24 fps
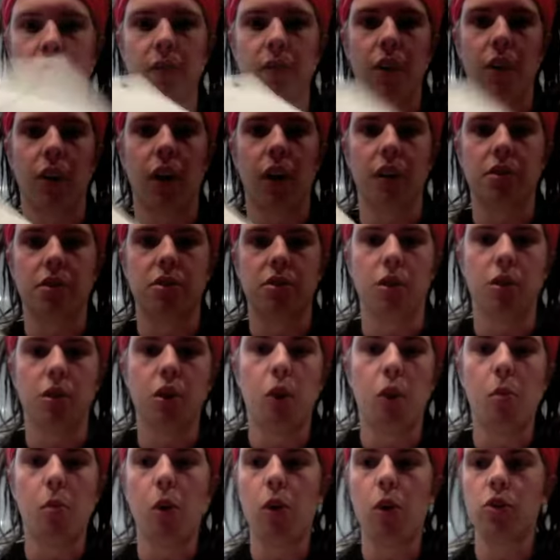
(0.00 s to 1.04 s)
right? So
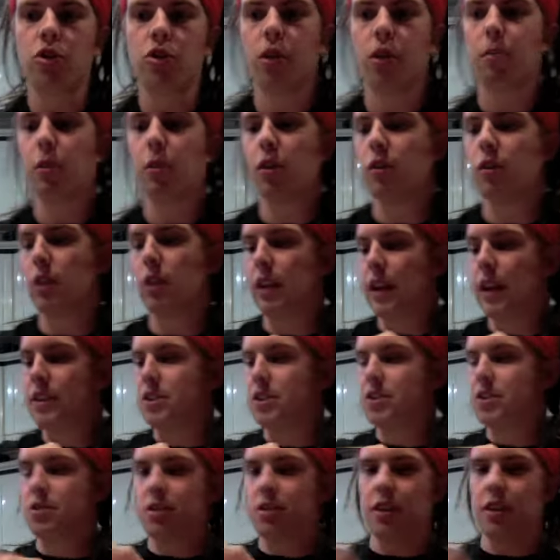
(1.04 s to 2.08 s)
no more jumping over ledges or